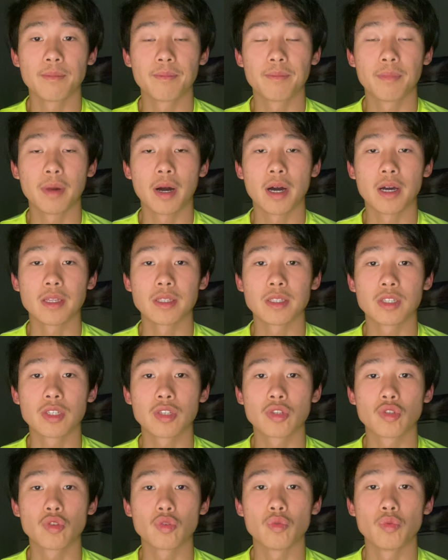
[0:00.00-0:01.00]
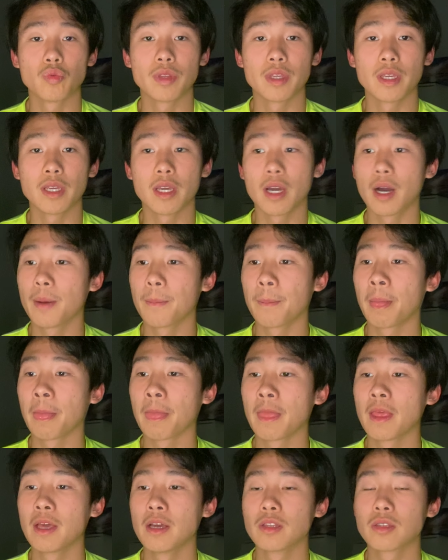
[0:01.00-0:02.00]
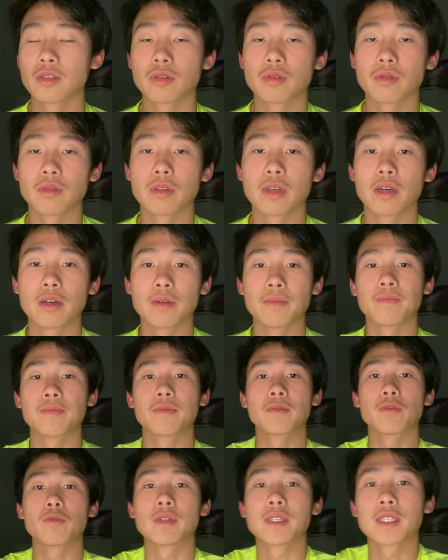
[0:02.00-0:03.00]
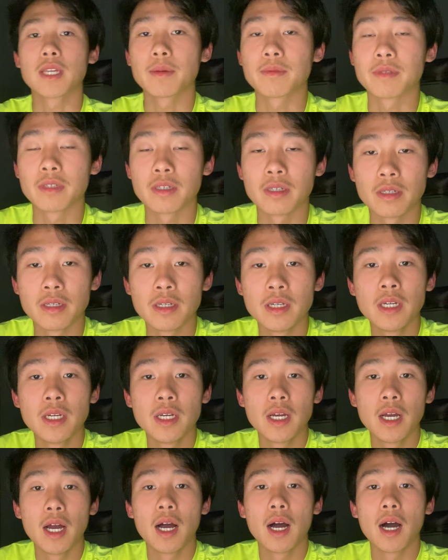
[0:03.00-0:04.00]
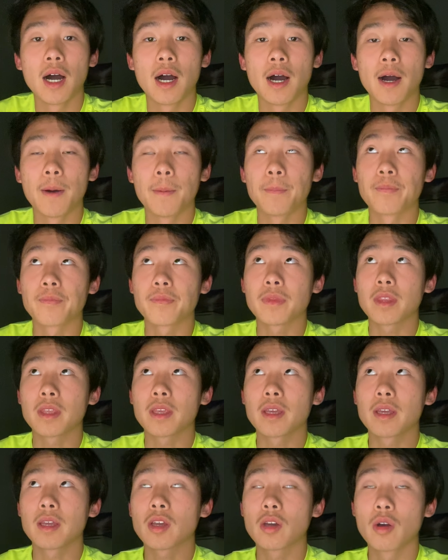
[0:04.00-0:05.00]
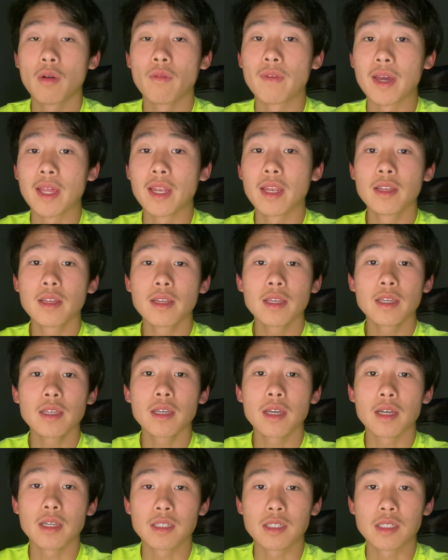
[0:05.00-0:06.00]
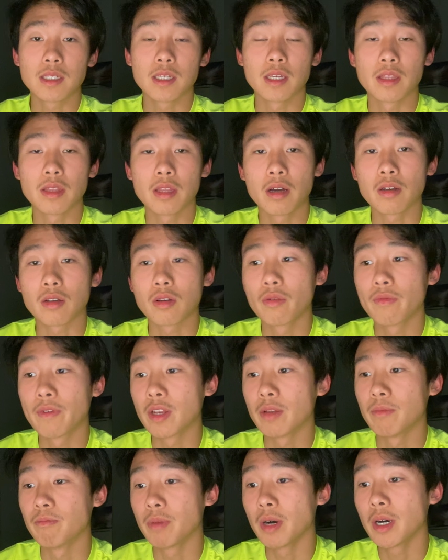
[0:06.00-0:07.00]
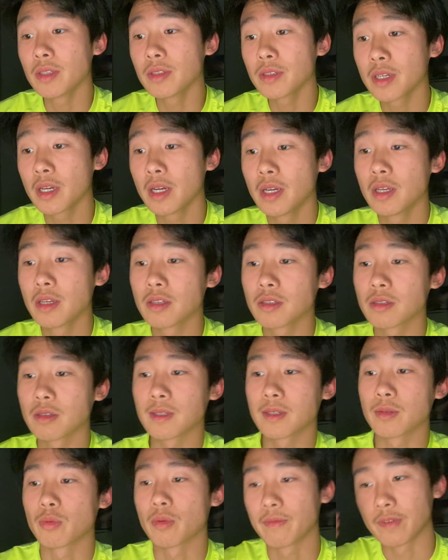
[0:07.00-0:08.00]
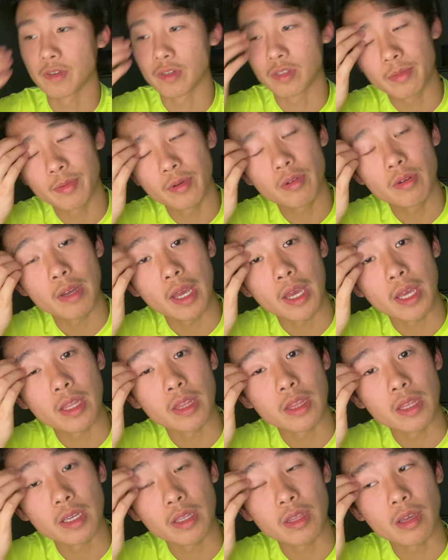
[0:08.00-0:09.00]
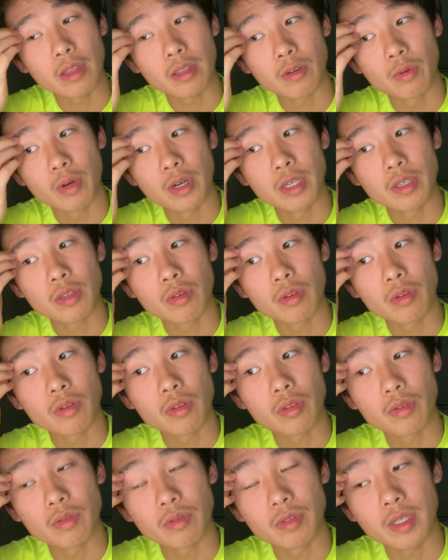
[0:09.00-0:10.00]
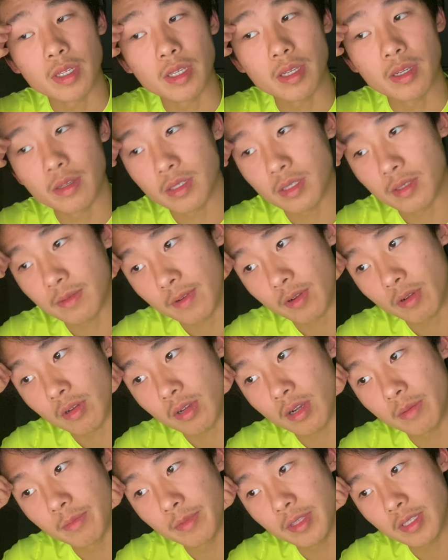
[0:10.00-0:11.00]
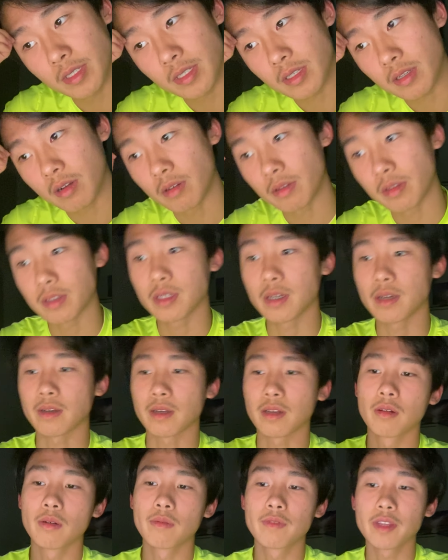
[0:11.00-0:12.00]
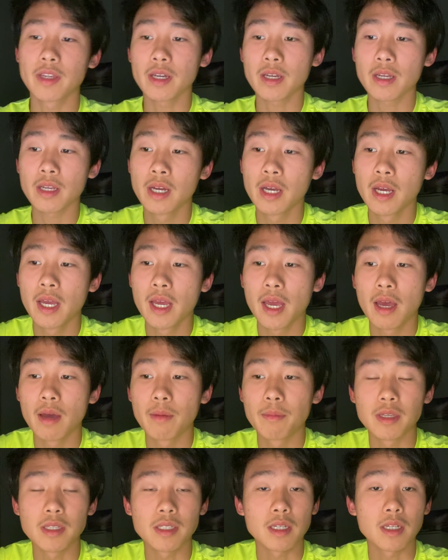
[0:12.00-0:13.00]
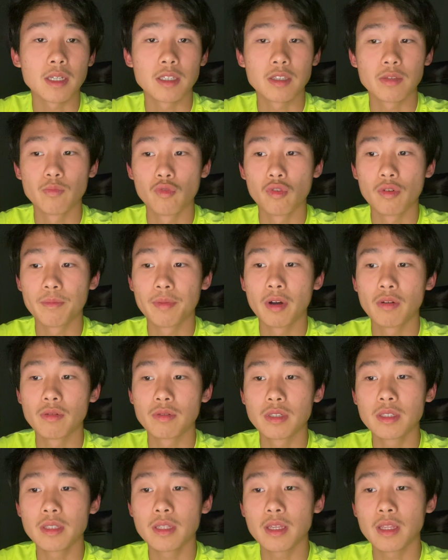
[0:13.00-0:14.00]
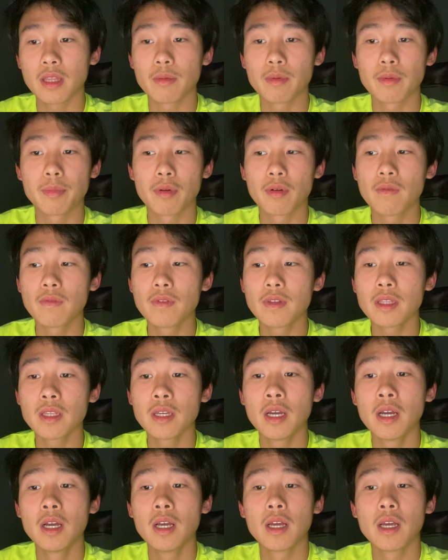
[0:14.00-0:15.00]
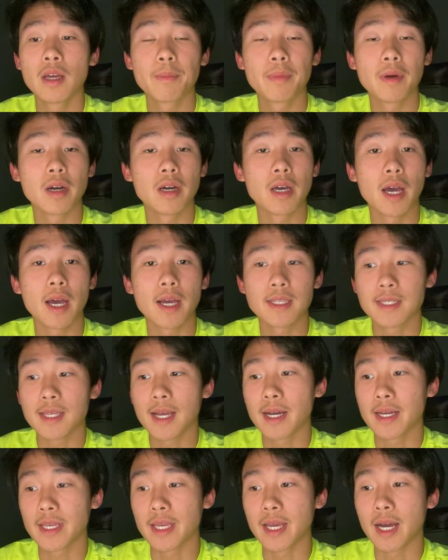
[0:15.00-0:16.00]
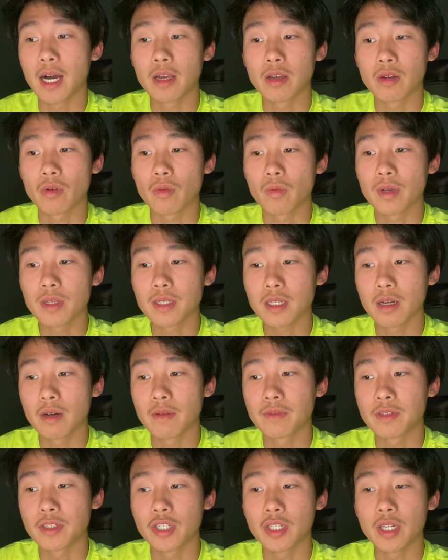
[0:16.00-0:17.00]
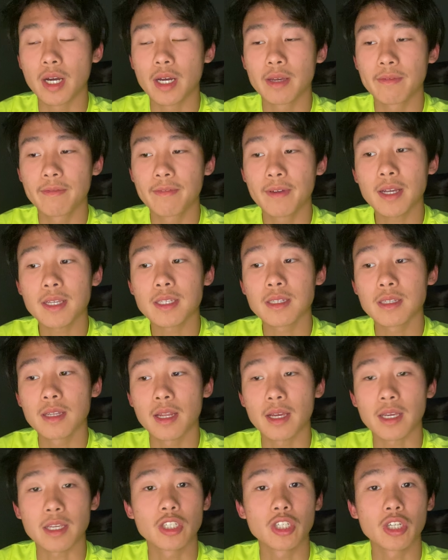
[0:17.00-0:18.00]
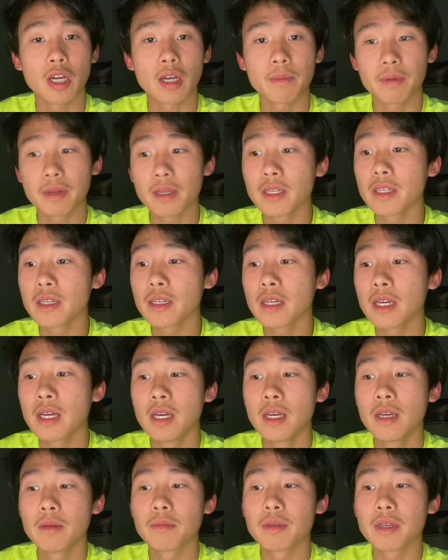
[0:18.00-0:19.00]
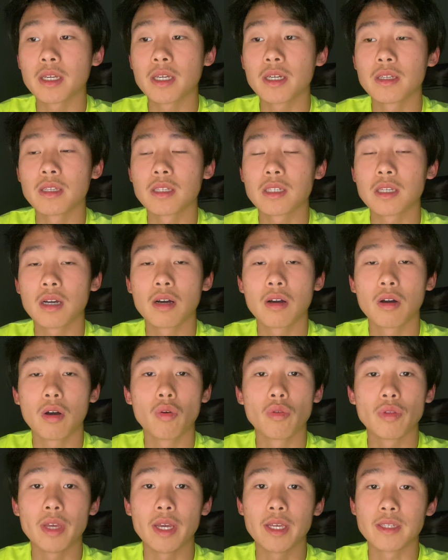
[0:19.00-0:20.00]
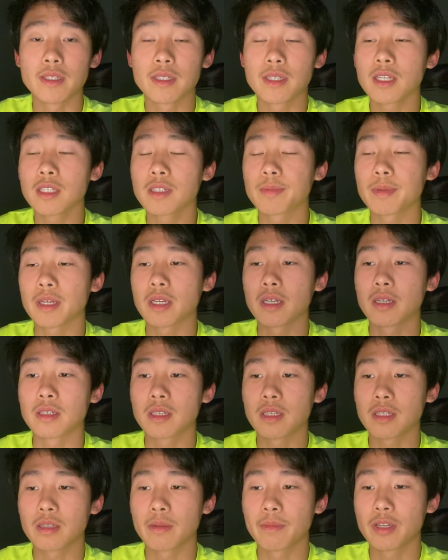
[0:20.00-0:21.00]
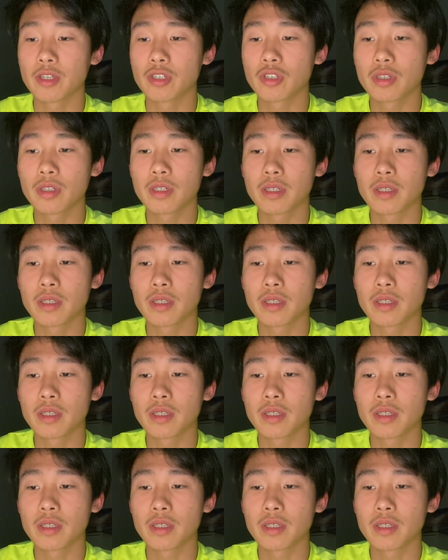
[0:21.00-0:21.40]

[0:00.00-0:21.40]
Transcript: bind to the receptor covalently. It's a non-covalent bond, so it's reversible. And another one you're using is very common, it's called the diclofenac, and basically it's more potent than ibuprofen, but has a higher risk of GI effects like GI bleeding because on the NSAIDs, because as I mentioned,